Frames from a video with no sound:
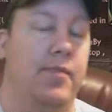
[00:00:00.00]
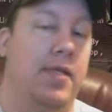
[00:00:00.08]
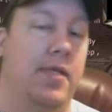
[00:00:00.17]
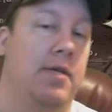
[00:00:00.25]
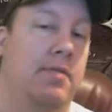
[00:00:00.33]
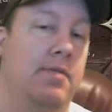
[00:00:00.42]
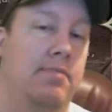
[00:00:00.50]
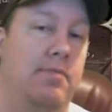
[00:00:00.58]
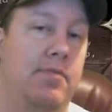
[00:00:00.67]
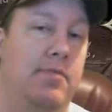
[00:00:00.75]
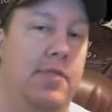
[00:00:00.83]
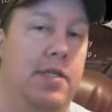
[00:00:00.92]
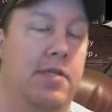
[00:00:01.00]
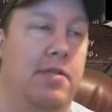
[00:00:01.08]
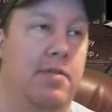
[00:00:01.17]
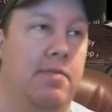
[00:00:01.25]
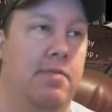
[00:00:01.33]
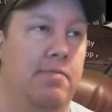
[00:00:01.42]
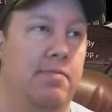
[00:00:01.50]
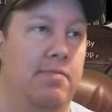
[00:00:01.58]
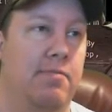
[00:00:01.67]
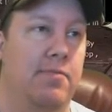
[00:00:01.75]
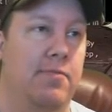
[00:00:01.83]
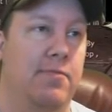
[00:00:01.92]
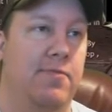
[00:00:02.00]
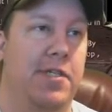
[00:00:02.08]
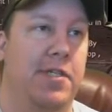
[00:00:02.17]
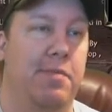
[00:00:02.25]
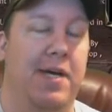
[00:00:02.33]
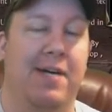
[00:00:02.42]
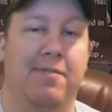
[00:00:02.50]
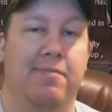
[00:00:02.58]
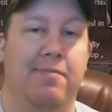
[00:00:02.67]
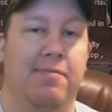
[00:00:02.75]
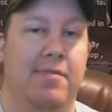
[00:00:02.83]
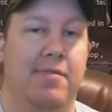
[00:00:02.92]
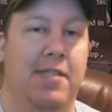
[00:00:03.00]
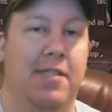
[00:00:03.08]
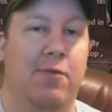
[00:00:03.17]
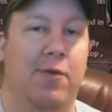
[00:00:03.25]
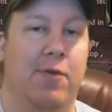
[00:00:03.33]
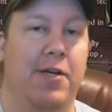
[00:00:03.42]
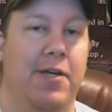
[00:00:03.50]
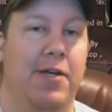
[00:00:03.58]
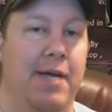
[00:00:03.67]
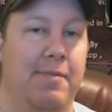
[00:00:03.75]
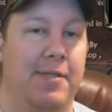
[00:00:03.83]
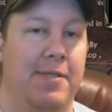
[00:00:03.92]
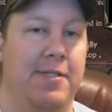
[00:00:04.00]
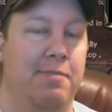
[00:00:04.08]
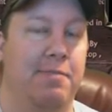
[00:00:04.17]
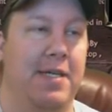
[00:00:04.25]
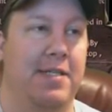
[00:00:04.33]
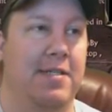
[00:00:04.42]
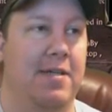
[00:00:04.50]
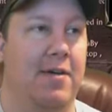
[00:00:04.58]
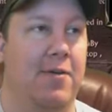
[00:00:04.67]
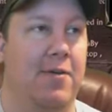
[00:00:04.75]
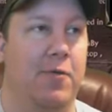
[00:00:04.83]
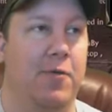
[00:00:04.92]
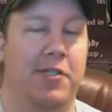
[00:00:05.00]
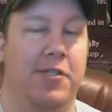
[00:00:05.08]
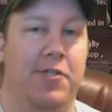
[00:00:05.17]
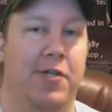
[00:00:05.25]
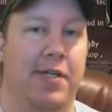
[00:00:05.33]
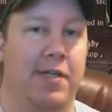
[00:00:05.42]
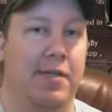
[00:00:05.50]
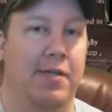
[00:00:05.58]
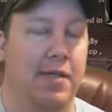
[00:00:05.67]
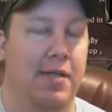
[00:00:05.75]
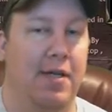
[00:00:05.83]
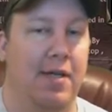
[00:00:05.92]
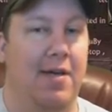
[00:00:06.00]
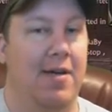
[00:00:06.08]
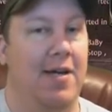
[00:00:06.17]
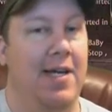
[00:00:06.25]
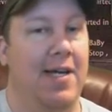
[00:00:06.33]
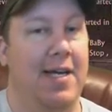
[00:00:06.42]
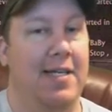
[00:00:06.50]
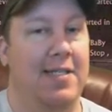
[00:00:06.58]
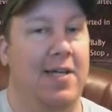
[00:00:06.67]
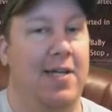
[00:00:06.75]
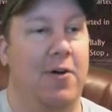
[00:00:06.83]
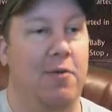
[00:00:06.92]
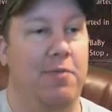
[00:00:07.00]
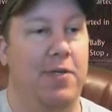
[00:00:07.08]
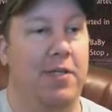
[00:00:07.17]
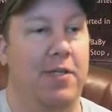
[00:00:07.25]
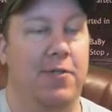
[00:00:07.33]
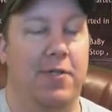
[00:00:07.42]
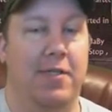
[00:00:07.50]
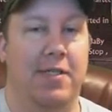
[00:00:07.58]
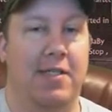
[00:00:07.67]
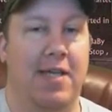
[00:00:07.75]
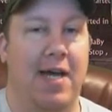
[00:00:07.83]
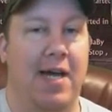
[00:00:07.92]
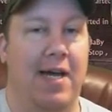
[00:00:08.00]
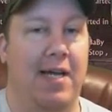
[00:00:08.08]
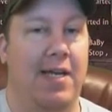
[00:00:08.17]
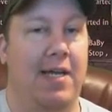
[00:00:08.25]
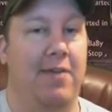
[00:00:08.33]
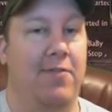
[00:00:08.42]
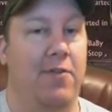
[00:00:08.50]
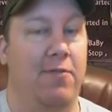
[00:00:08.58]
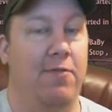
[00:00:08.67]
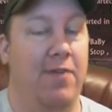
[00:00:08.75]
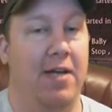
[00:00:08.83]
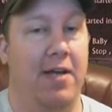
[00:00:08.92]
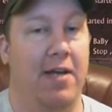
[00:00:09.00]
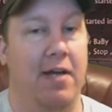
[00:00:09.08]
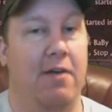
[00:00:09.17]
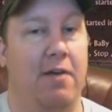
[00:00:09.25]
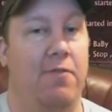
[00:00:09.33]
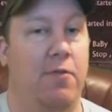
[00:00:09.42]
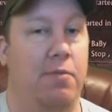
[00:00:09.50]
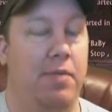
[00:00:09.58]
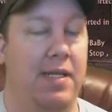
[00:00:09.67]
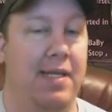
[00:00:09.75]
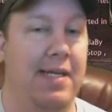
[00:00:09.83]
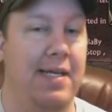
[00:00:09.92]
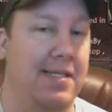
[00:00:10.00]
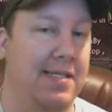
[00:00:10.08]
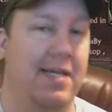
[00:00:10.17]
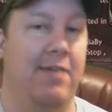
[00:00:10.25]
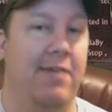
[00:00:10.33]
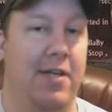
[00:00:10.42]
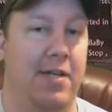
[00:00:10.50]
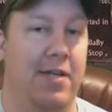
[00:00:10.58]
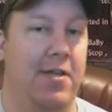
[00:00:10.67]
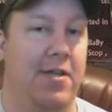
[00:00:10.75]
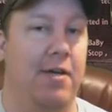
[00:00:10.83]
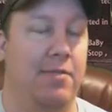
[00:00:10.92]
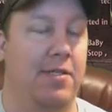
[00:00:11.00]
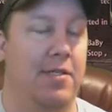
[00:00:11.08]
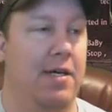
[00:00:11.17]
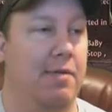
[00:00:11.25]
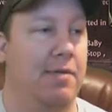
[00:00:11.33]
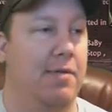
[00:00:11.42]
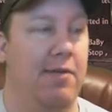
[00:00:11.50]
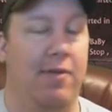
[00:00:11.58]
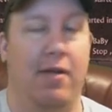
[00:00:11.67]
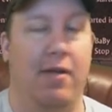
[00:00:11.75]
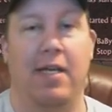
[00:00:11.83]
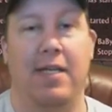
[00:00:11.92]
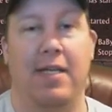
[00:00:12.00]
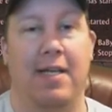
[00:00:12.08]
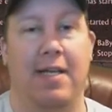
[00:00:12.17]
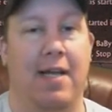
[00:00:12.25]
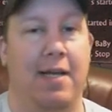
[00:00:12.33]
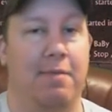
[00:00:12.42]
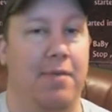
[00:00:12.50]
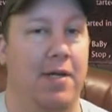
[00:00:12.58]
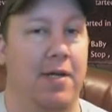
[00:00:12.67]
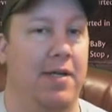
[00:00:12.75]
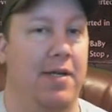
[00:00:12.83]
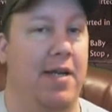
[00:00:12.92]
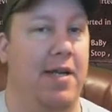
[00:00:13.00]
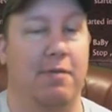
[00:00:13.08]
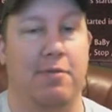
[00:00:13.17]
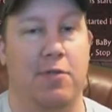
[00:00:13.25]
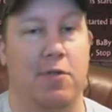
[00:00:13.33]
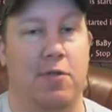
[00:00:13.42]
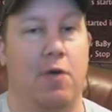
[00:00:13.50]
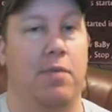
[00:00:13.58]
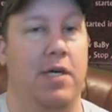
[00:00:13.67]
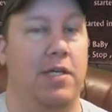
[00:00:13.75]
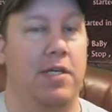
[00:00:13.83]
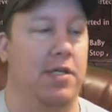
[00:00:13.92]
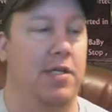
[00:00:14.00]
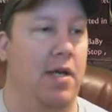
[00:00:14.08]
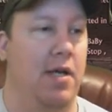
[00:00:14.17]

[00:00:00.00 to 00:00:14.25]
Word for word: yeah, just fish about and see where your damage is best on which tree. Alright guys, I hope you enjoyed this guide. If you found it helpful, please give it a thumbs up, give it, hit that like button, it helps so much.